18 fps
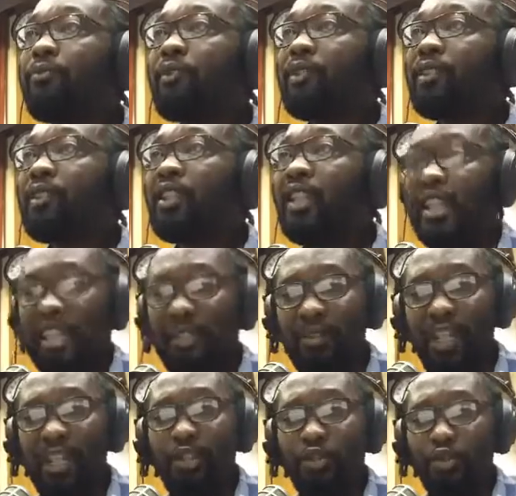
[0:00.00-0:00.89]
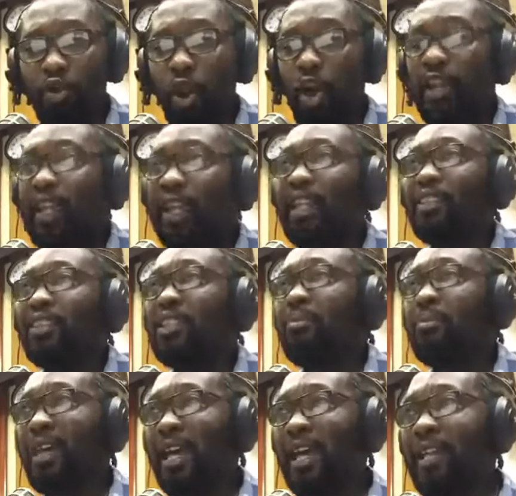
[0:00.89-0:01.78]
And even a strong, healthy
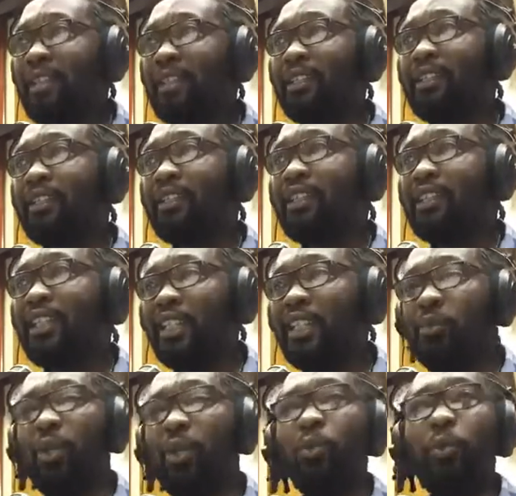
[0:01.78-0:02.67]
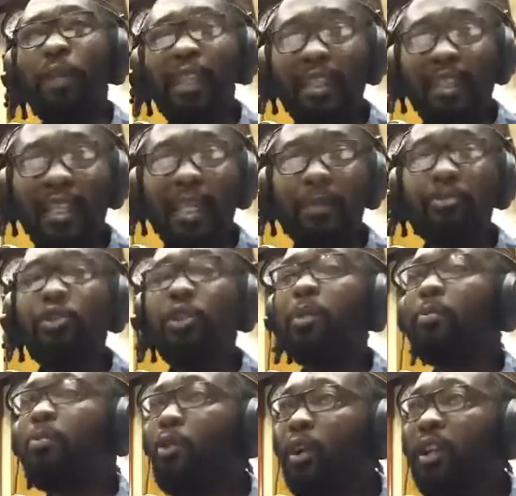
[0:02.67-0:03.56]
man, it will weaken him to the
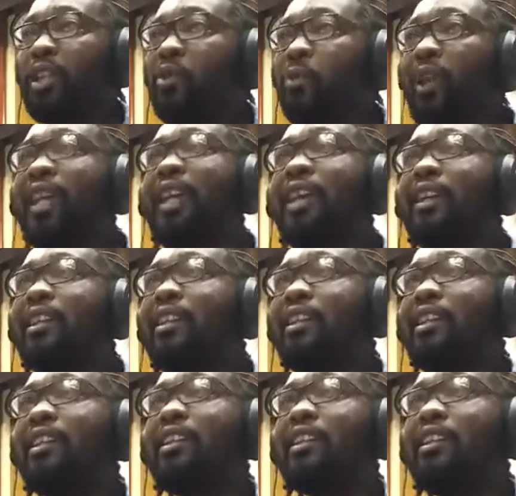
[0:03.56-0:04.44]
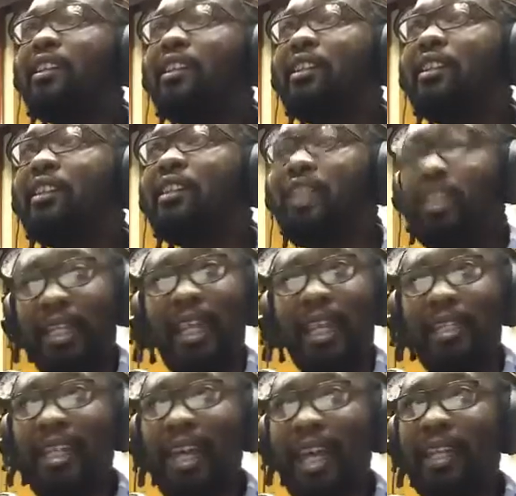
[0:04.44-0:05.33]
point where he
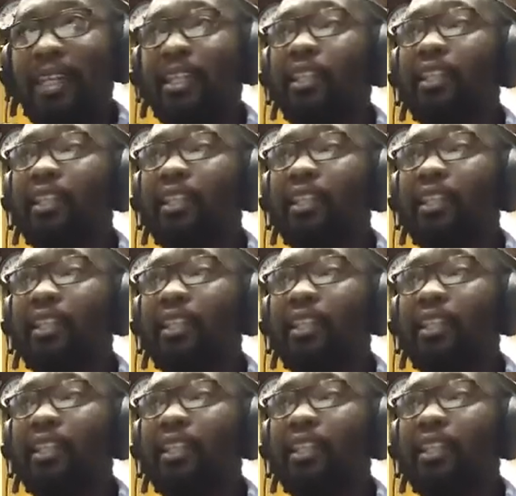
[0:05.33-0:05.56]
can die.